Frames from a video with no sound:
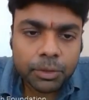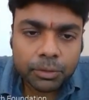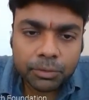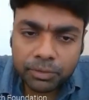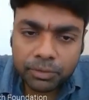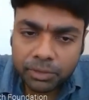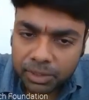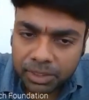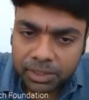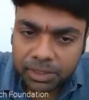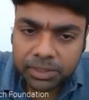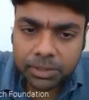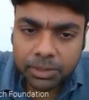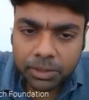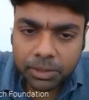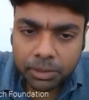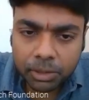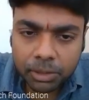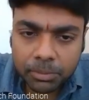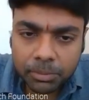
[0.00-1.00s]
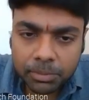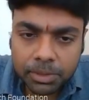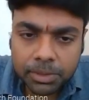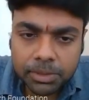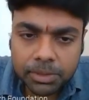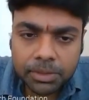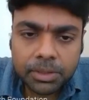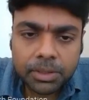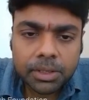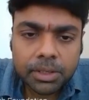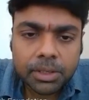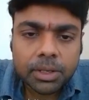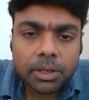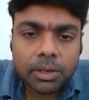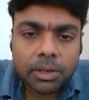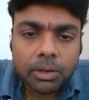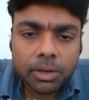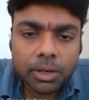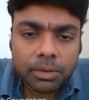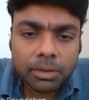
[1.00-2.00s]
to furnish such documents
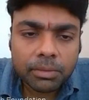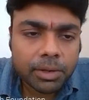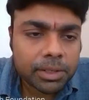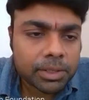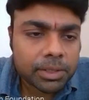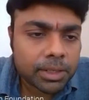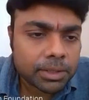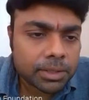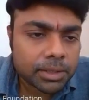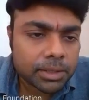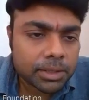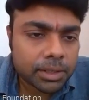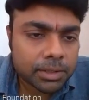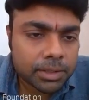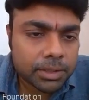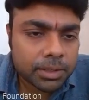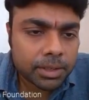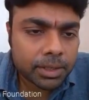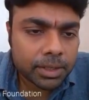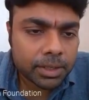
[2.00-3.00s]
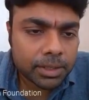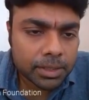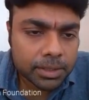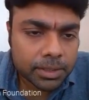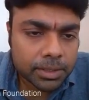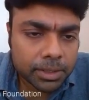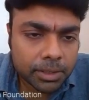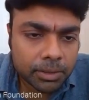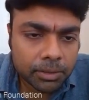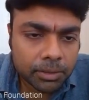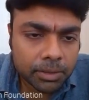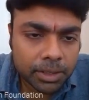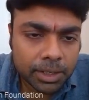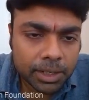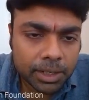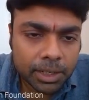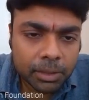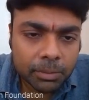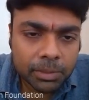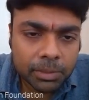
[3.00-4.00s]
or evidence as is considered necessary on a
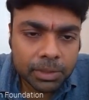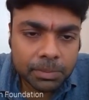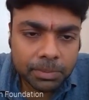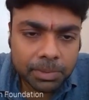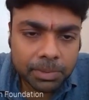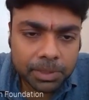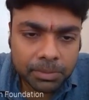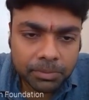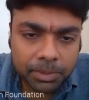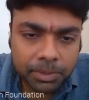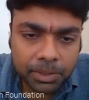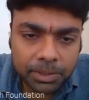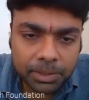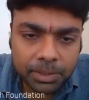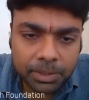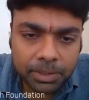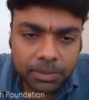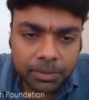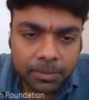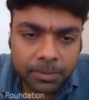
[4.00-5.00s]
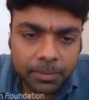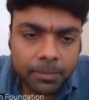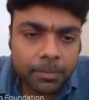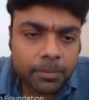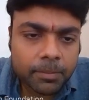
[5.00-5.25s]
date to be specified therein,